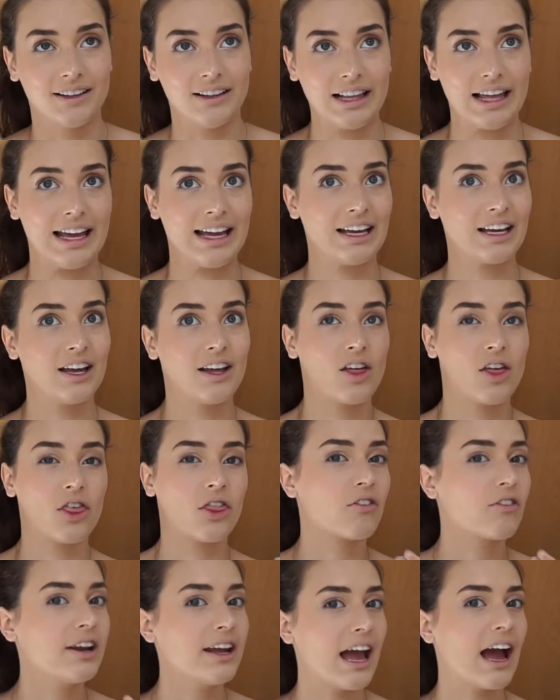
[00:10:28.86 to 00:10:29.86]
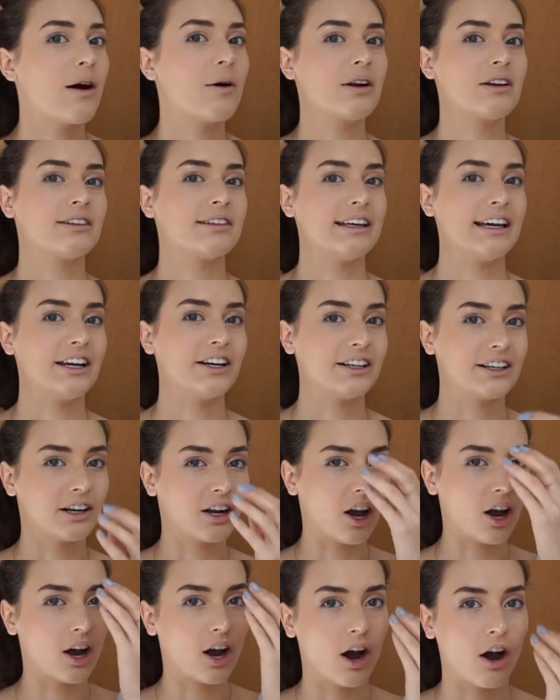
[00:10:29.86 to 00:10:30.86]
like 3 hours later,
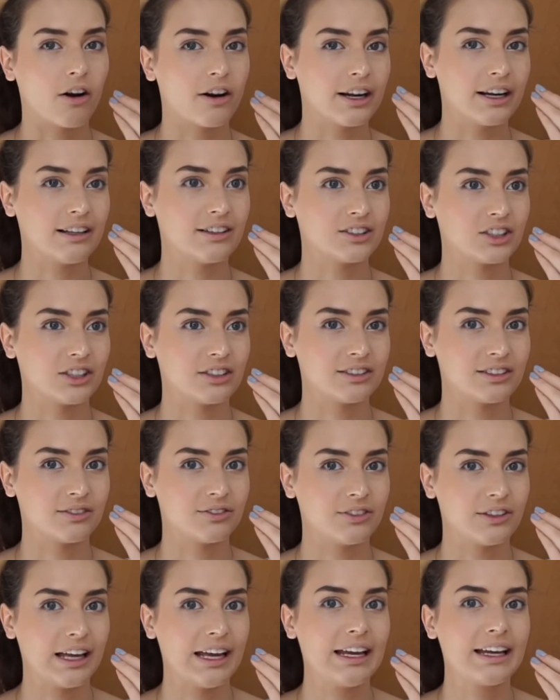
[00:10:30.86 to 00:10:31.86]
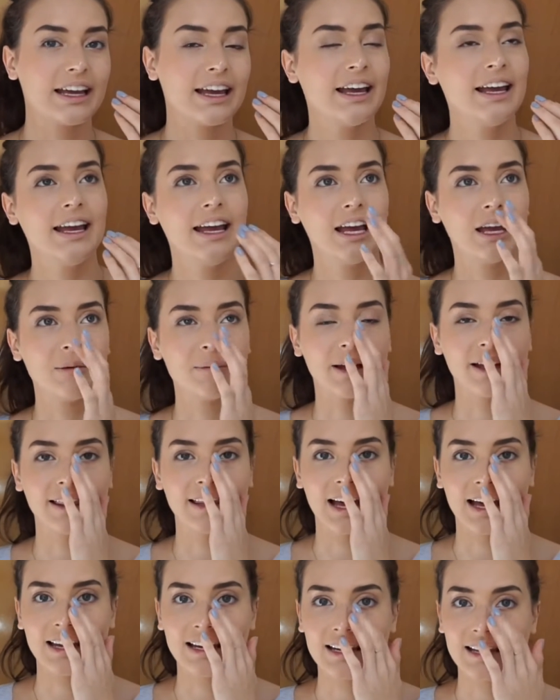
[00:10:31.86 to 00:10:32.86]
it already starts to flake, and by
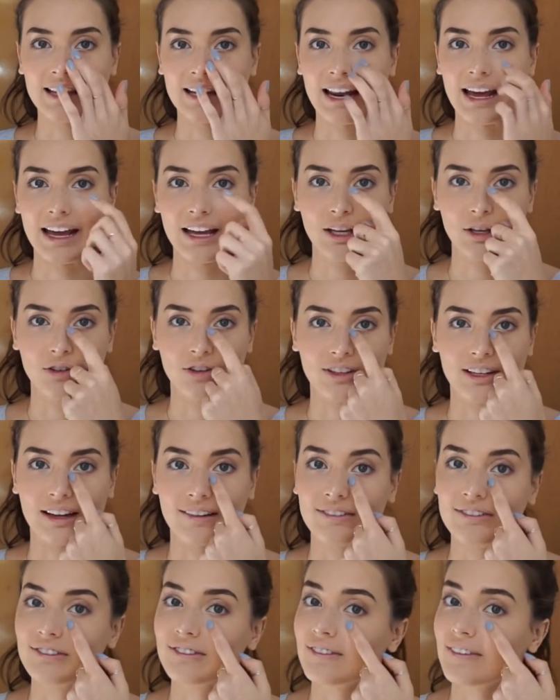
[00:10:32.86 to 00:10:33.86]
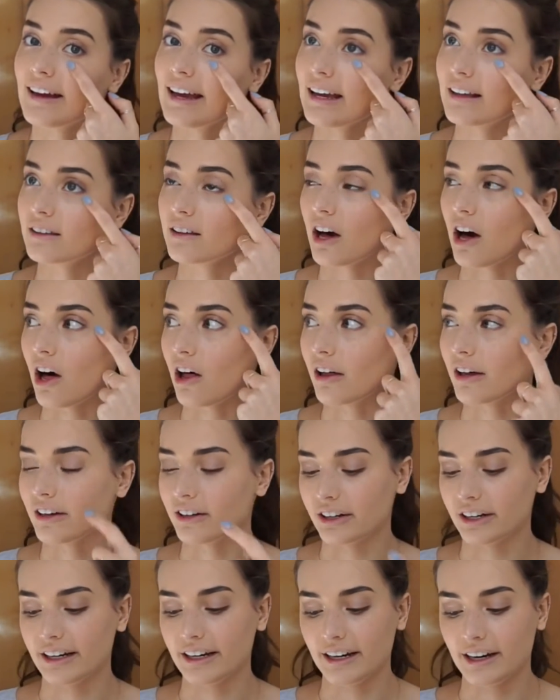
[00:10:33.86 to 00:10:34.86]
the end of the night, you just have flakes all
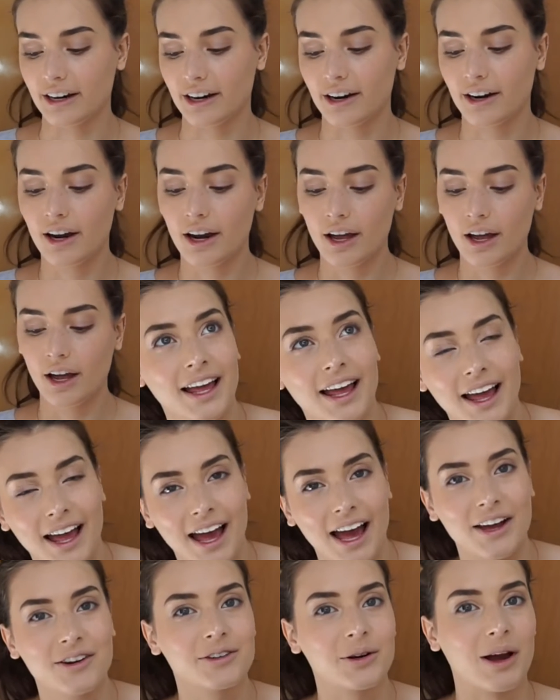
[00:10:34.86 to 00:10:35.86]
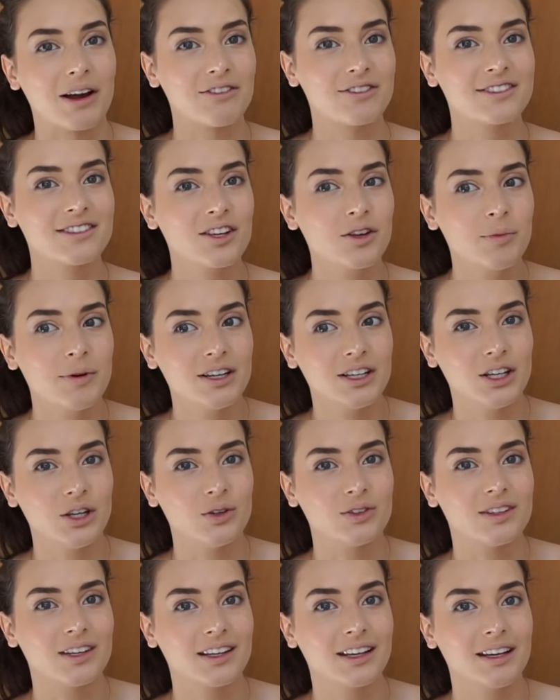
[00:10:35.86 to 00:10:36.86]
under here. I don't know, I've still been
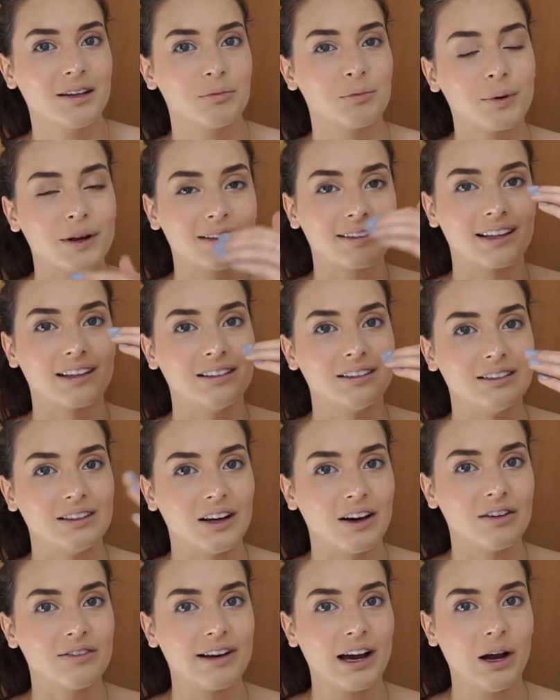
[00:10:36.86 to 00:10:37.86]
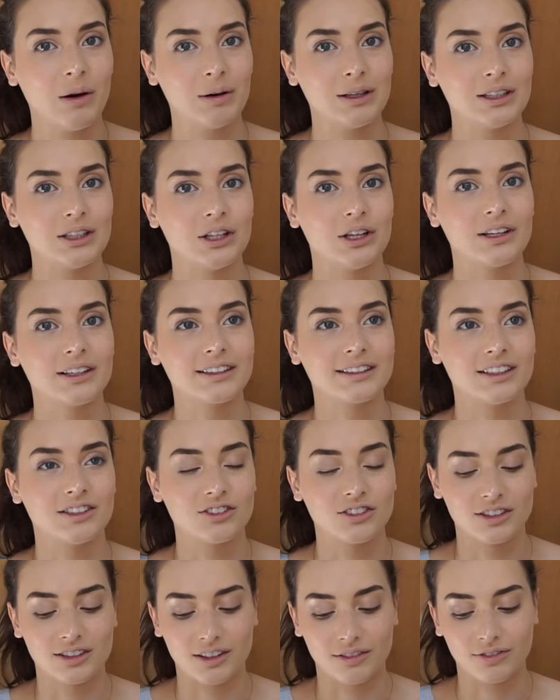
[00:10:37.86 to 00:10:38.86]
using it because I love how it looks,
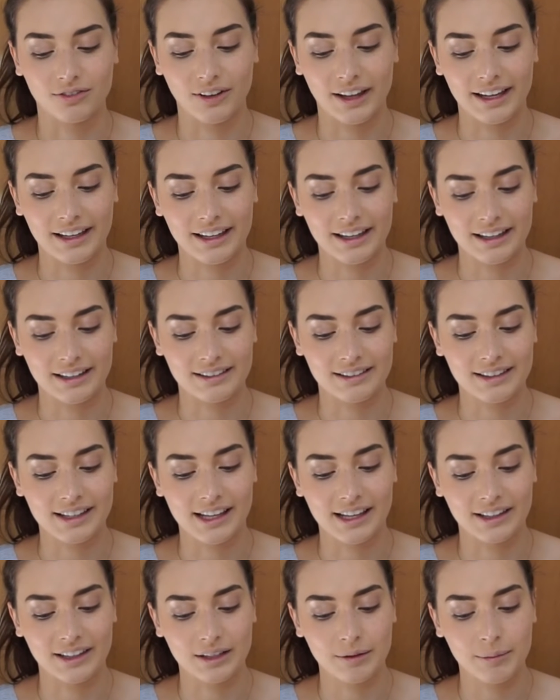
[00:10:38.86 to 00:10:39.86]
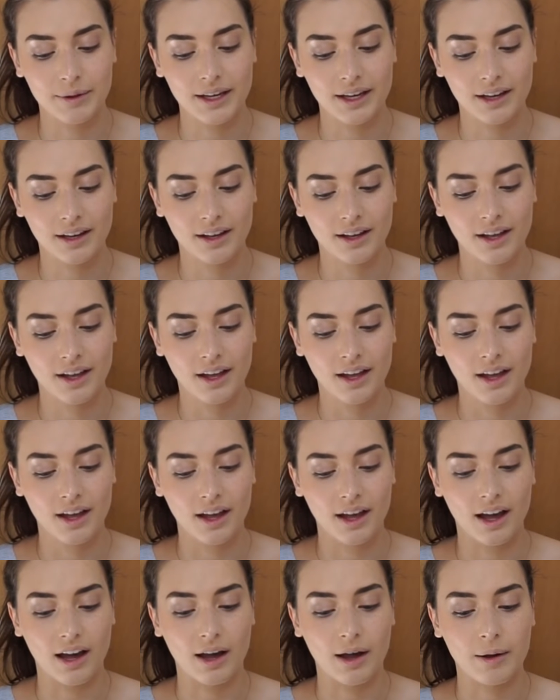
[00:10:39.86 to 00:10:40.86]
it's just the flaking is killing me.
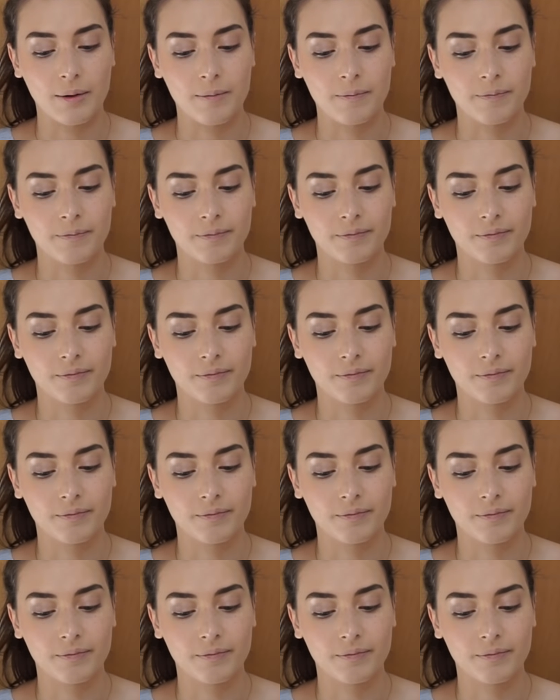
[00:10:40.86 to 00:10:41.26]
I